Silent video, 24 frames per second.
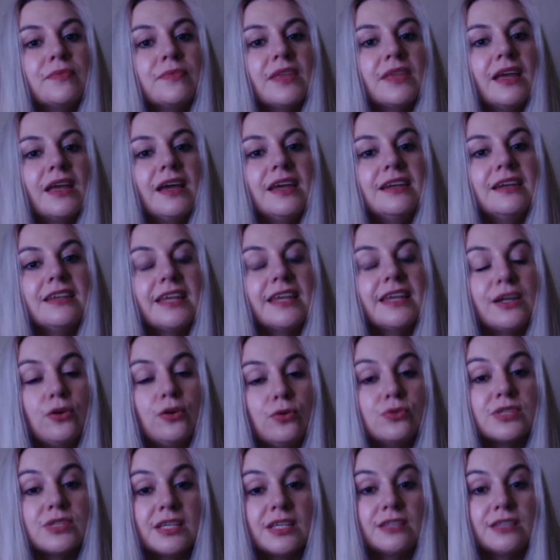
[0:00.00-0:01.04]
And they
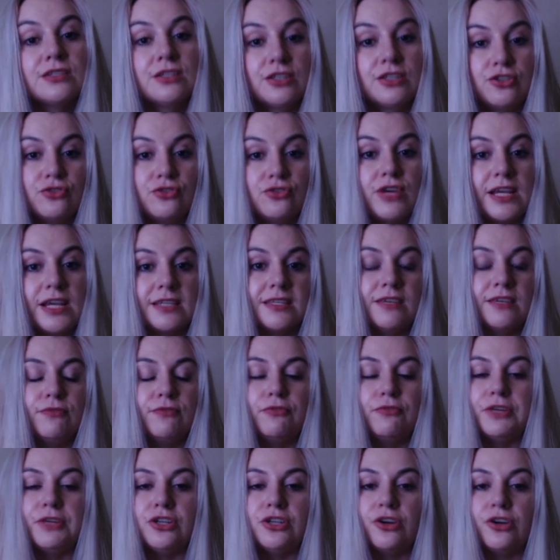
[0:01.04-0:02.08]
cause us distress if
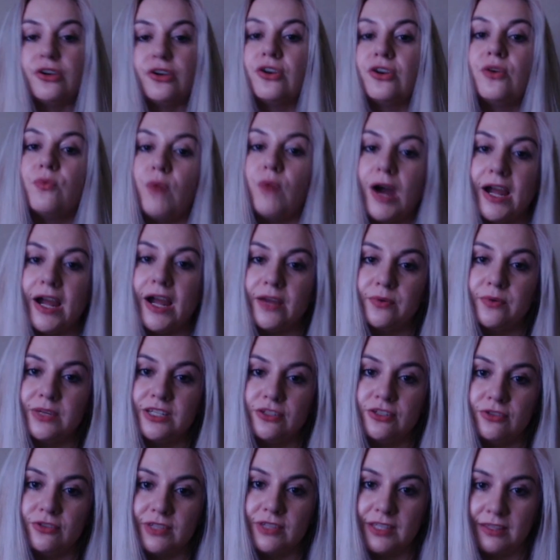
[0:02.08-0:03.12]
we don't know why we
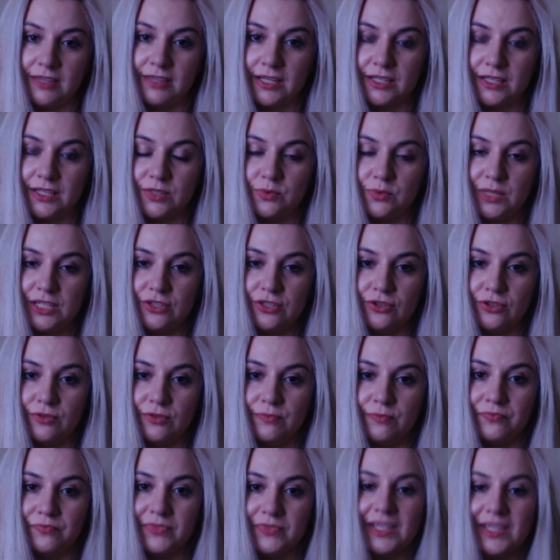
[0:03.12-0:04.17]
do the things we do.
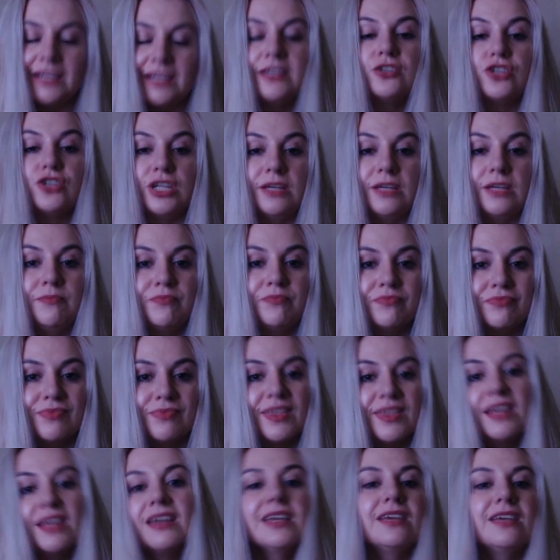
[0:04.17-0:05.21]
E.g.,
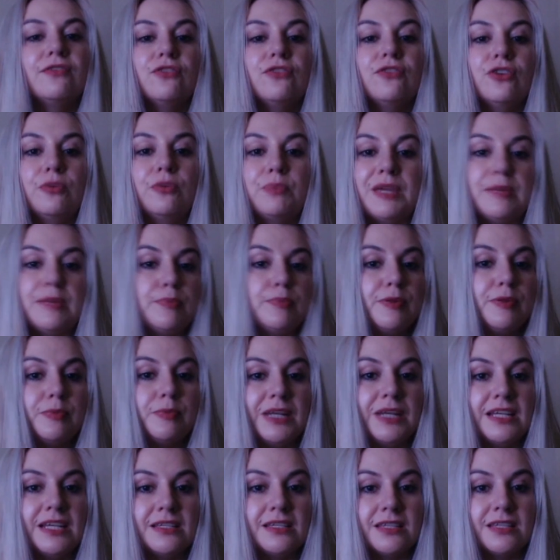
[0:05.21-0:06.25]
if you're a people
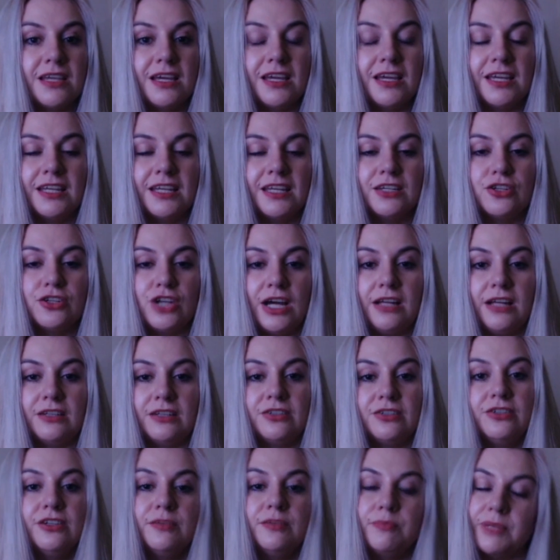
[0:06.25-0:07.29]
pleaser in
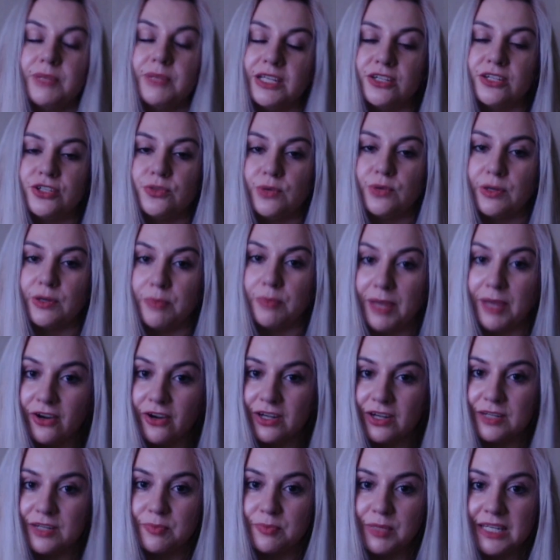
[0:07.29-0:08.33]
childhood because you were a
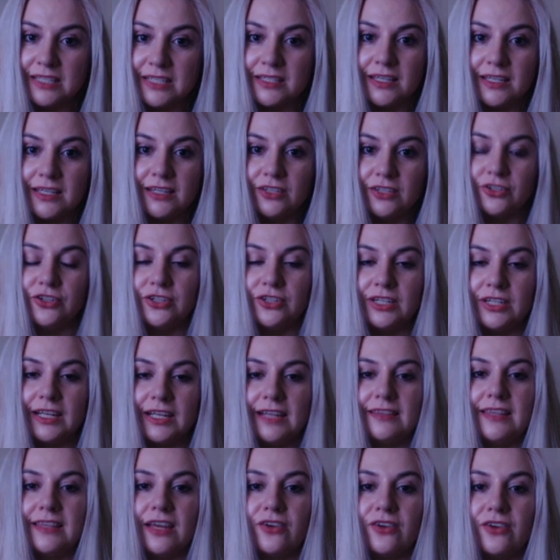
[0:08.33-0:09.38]
parent pleaser and you couldn't
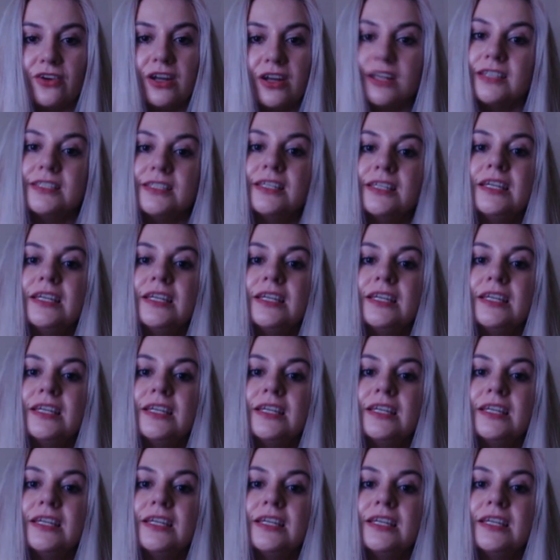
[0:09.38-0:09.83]
get that right,